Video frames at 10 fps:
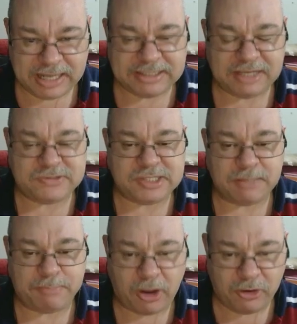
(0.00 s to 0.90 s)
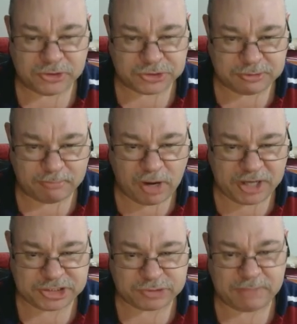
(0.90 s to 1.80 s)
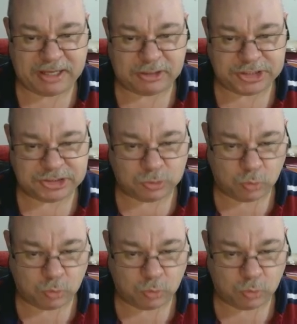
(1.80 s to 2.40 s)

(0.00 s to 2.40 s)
gives the opponents -3 penalties